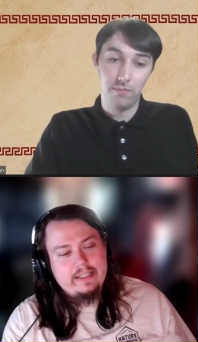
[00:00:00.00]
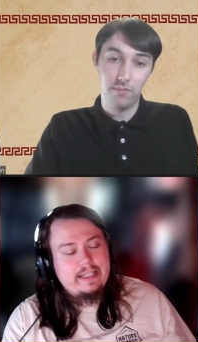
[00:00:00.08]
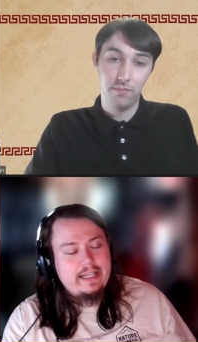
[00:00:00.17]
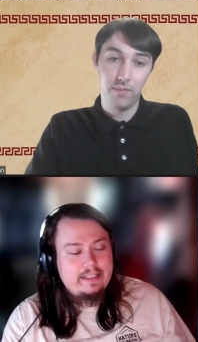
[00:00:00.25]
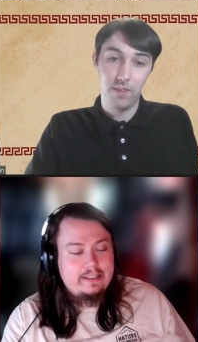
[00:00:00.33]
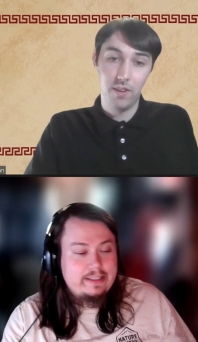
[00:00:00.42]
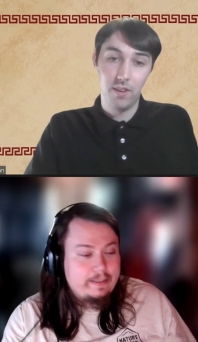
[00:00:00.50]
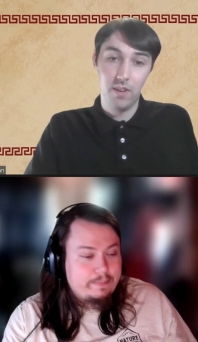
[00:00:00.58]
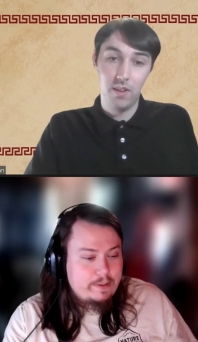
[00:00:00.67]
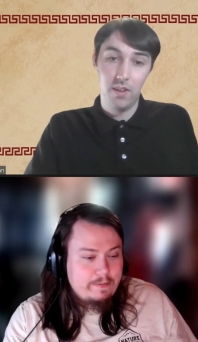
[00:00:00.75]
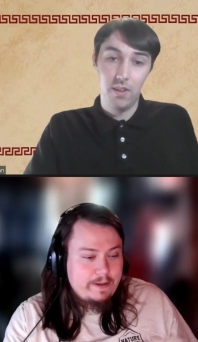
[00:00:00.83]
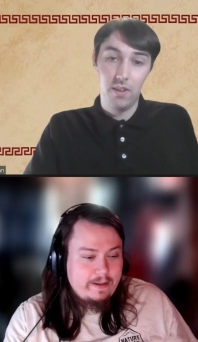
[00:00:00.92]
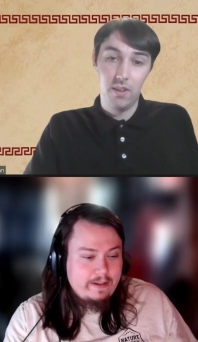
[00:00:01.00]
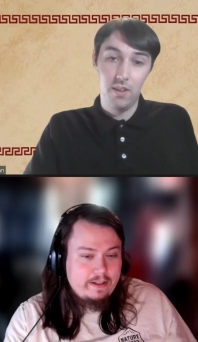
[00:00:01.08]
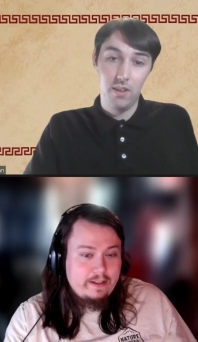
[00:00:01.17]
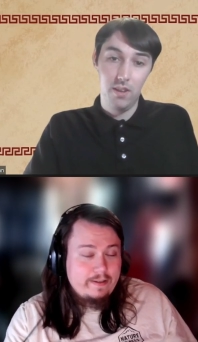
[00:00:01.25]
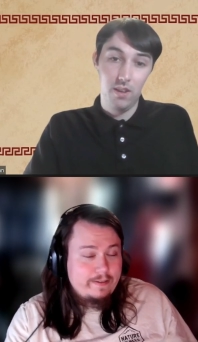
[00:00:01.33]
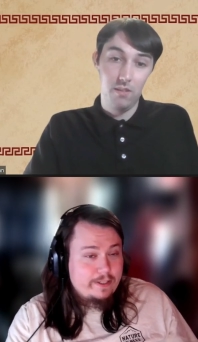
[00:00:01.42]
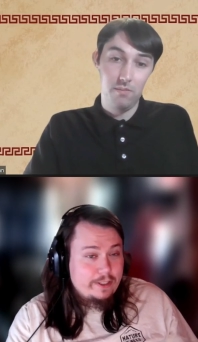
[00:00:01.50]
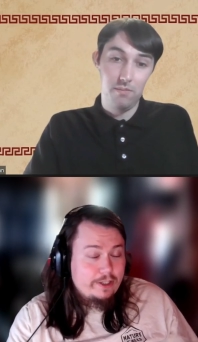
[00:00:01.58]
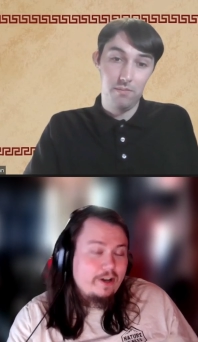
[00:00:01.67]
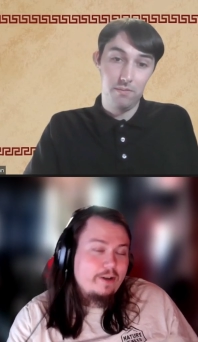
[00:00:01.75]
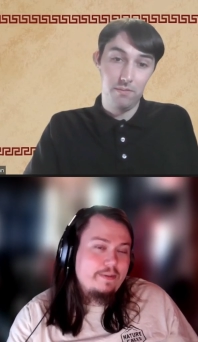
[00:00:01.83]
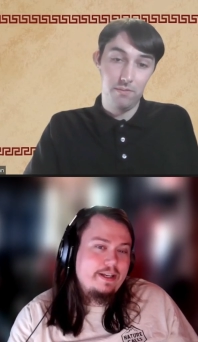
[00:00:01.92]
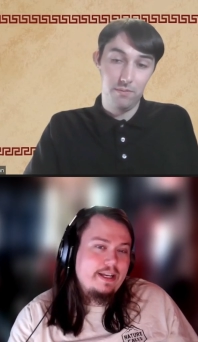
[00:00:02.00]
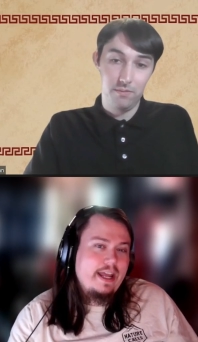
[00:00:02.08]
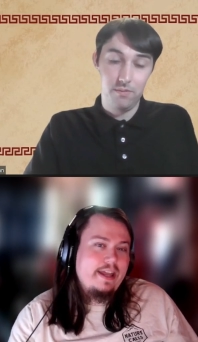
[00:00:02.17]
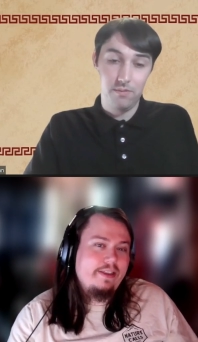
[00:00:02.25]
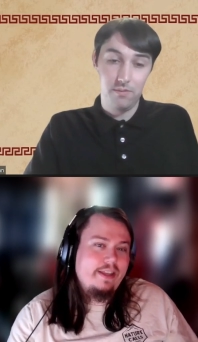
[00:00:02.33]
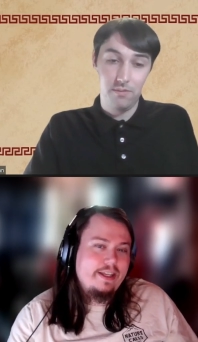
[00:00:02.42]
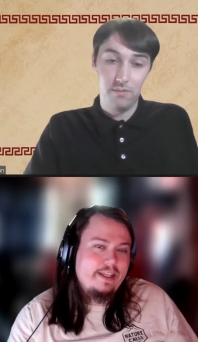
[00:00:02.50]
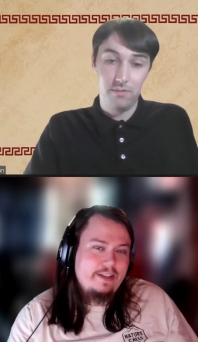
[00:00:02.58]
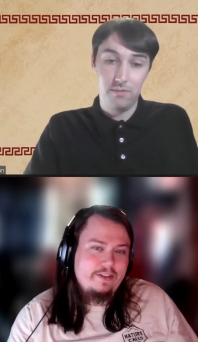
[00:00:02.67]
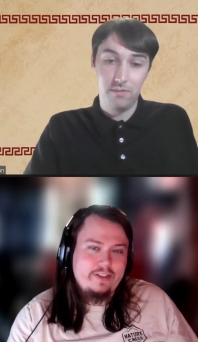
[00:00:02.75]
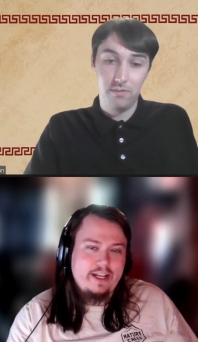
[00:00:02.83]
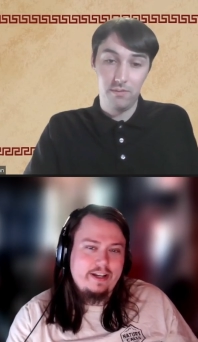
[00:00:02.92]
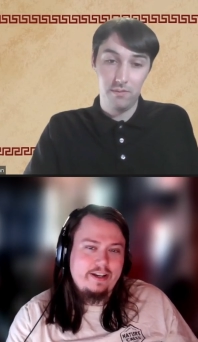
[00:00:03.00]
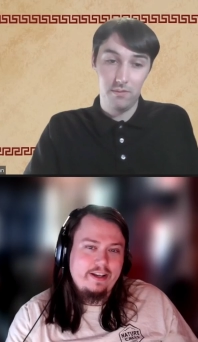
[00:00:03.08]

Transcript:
Speaker 1: That's up to be determined. And like you said,